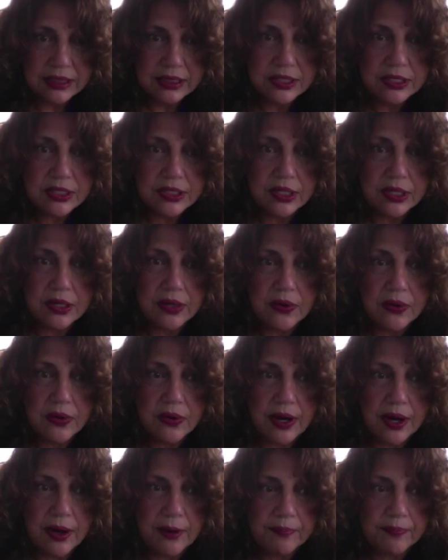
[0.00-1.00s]

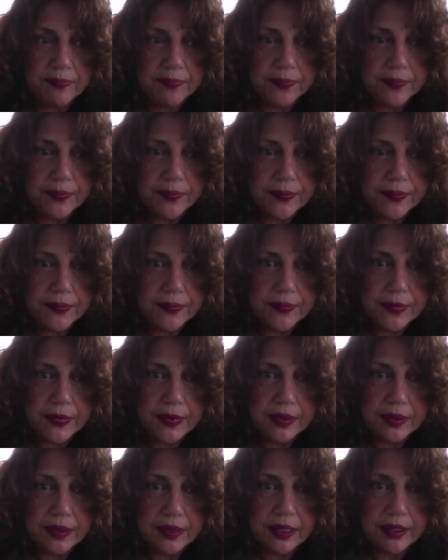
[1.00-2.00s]
So
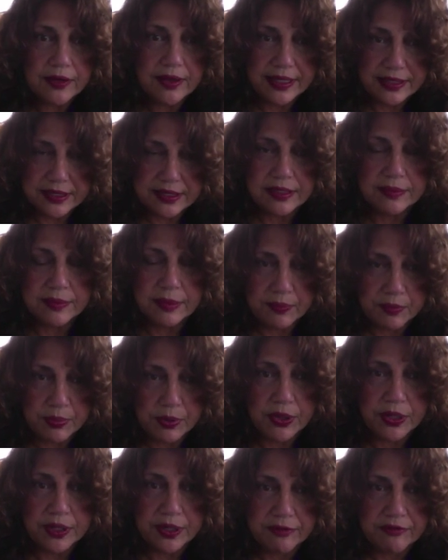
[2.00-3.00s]
that's some
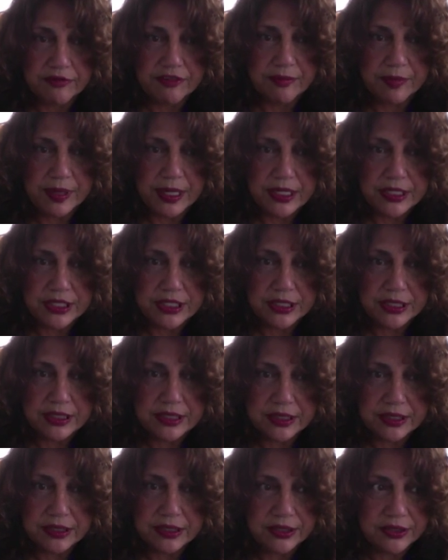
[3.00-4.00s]
important
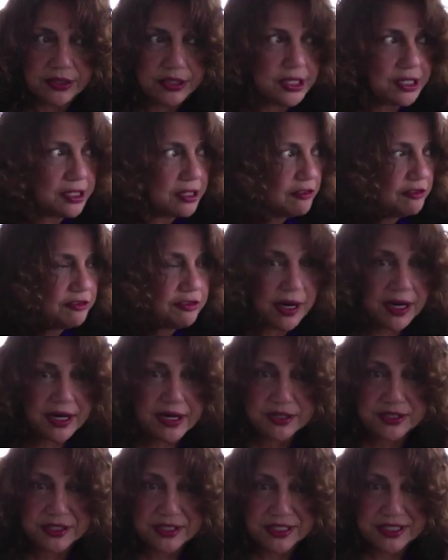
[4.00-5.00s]
information. You look at the
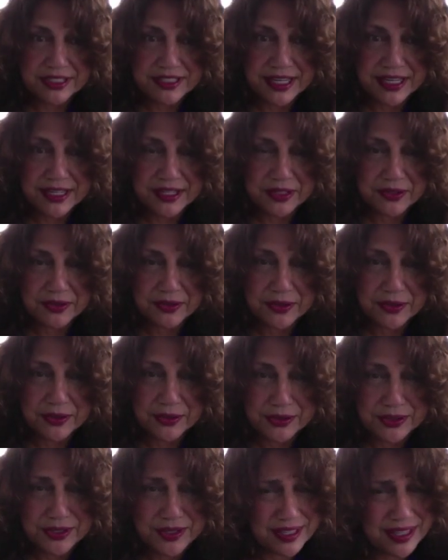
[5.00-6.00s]
fires in Santa
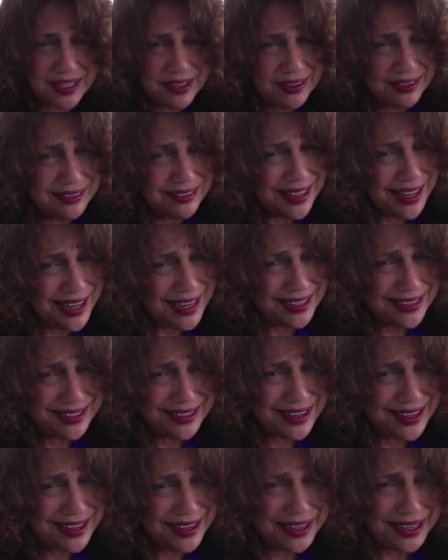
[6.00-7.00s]
Cruz, the
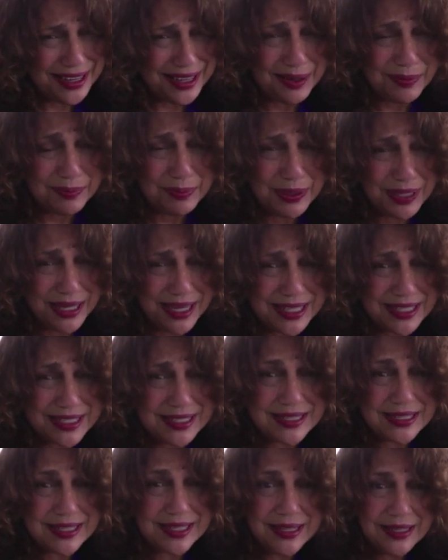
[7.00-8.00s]
lightning
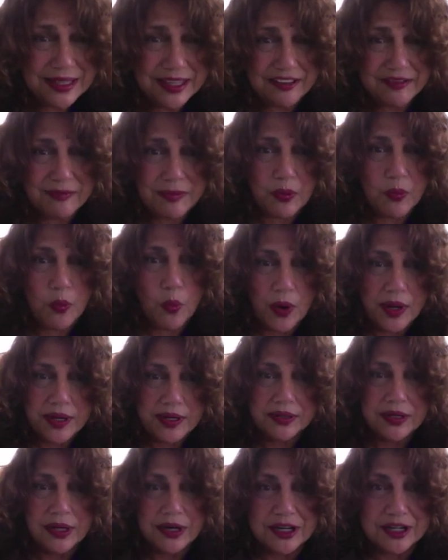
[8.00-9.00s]
complex. Give me
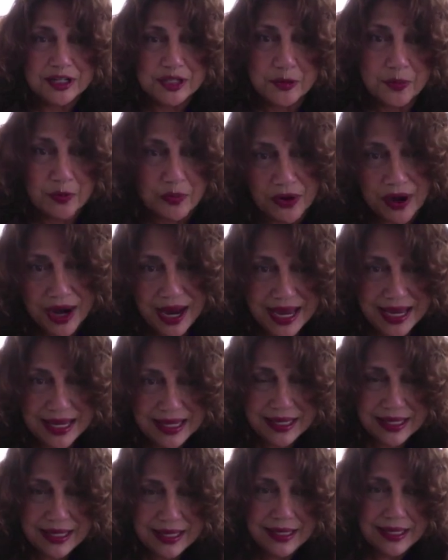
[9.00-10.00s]
one large
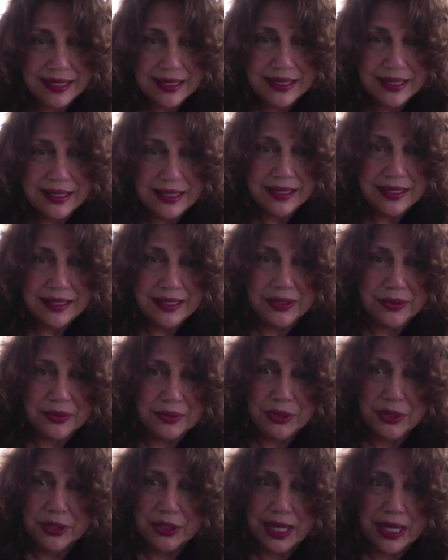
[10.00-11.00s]
break. You
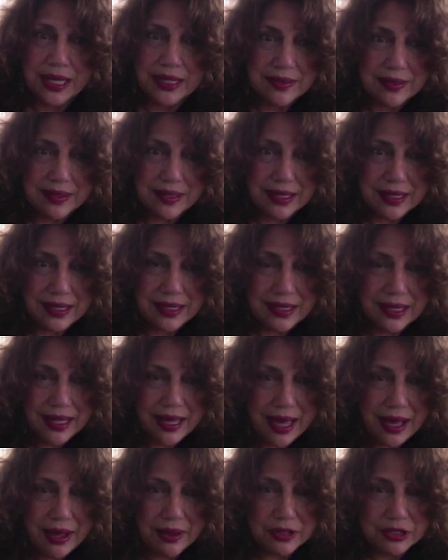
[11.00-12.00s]
look at
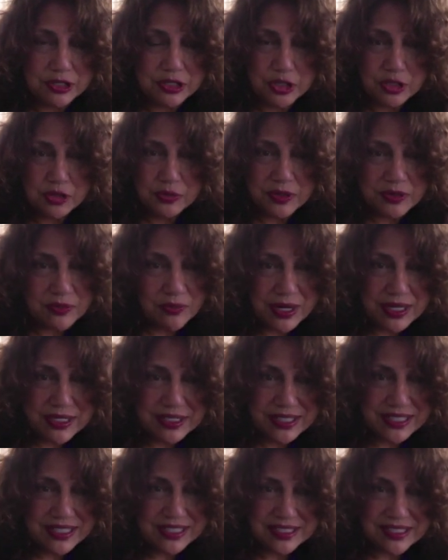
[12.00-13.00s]
how the Schumann
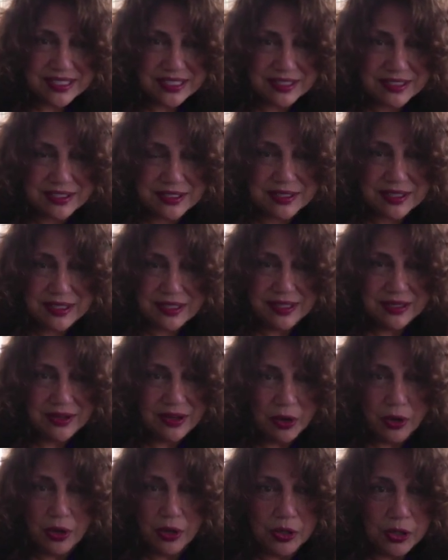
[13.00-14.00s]
resonance is
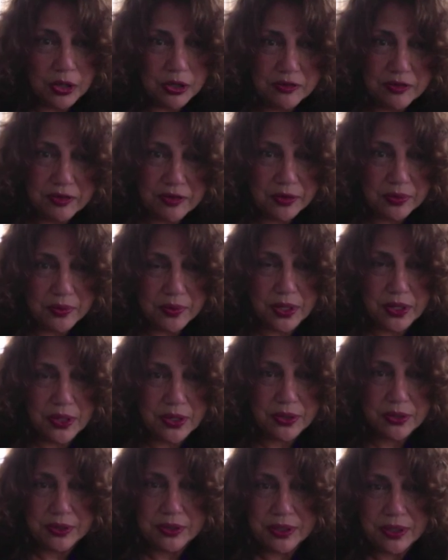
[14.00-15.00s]
all over the
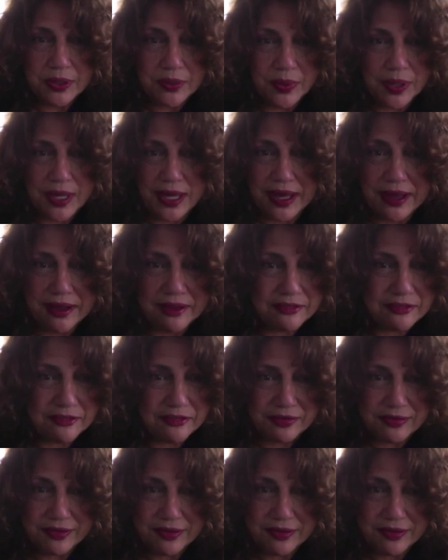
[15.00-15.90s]
road. We have